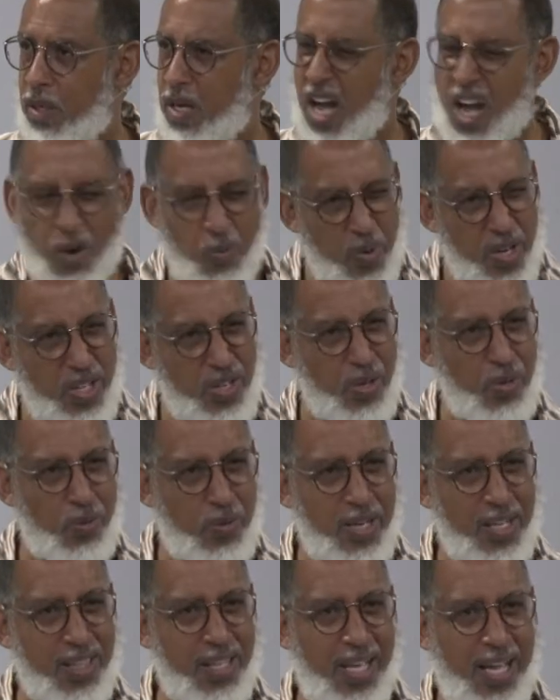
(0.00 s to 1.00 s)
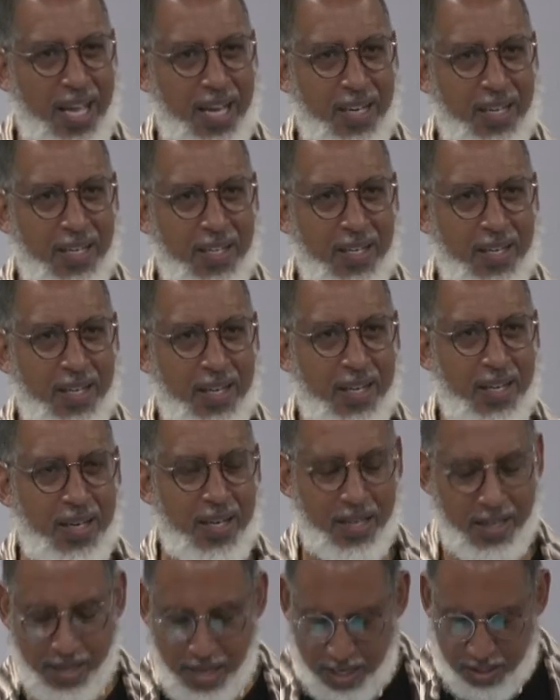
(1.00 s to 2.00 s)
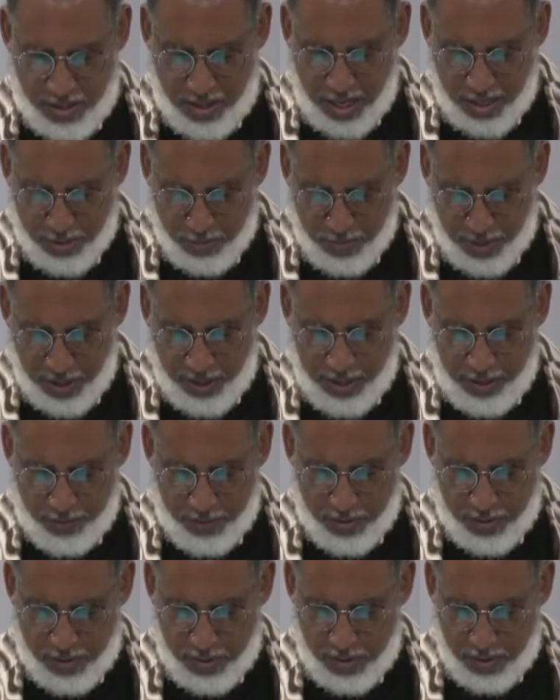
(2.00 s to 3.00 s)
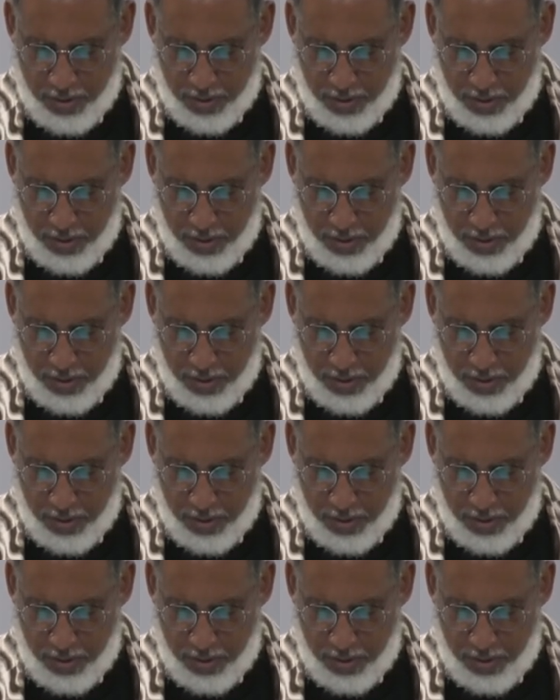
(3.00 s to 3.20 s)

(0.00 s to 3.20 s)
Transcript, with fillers: Are we doing that as, as believers?